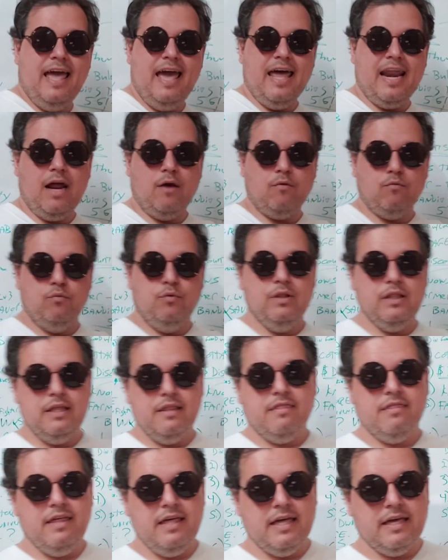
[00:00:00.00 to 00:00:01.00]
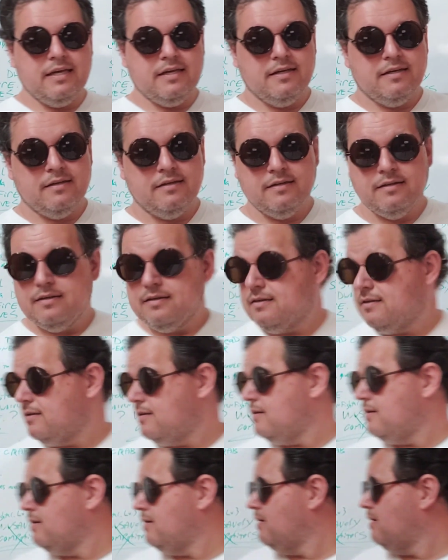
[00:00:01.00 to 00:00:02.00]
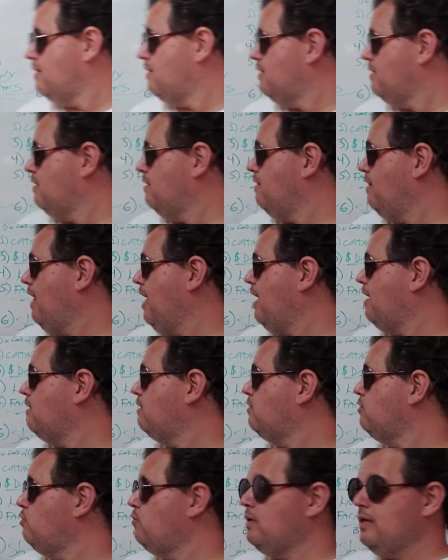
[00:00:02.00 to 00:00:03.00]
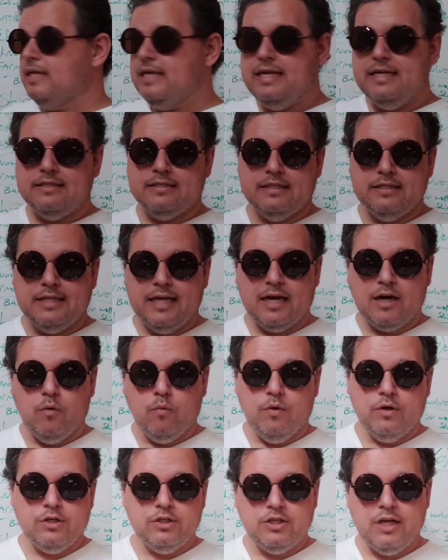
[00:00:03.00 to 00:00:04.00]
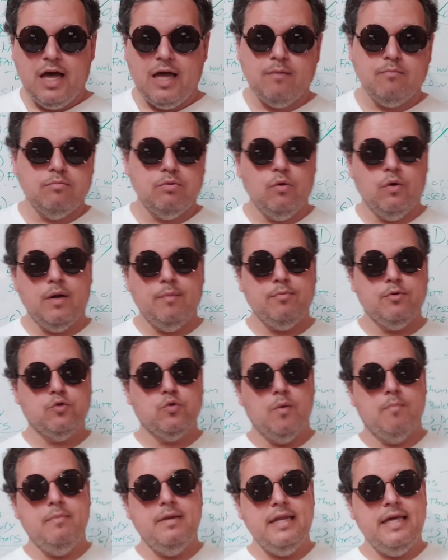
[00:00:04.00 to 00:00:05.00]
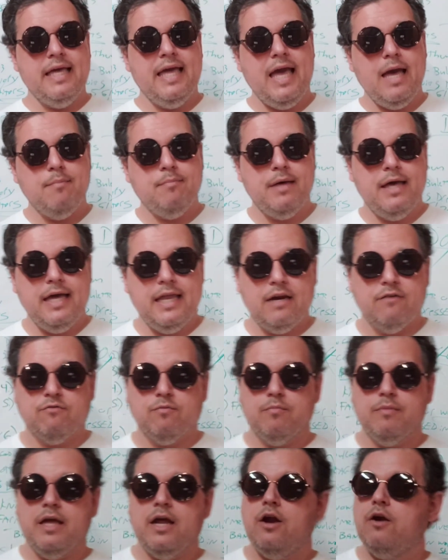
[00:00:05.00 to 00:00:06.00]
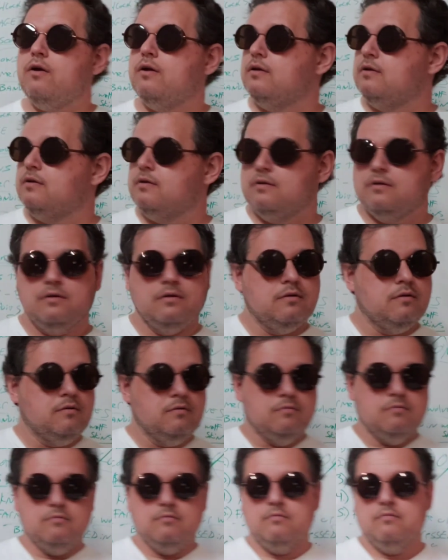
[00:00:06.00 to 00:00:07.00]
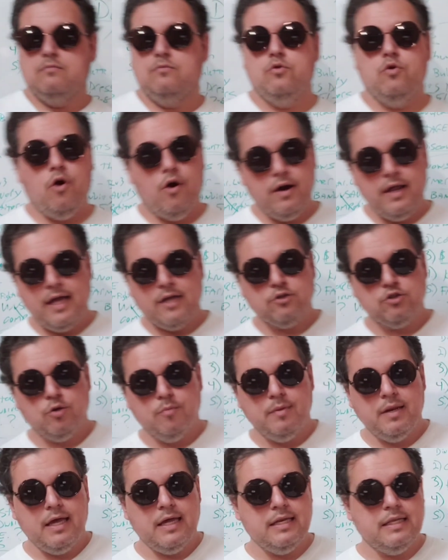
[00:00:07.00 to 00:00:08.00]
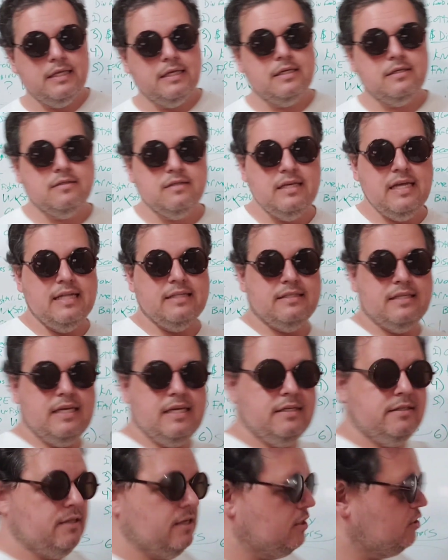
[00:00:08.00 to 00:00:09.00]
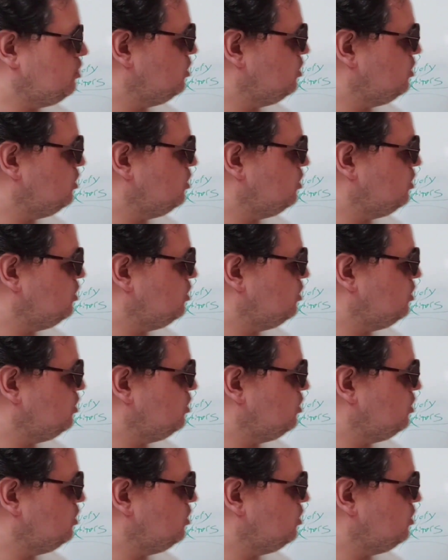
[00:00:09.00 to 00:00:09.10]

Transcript: And I really think that you can easily take a one-shot, blow it up into a mini campaign, and from there, you already got so many ideas, it's easy to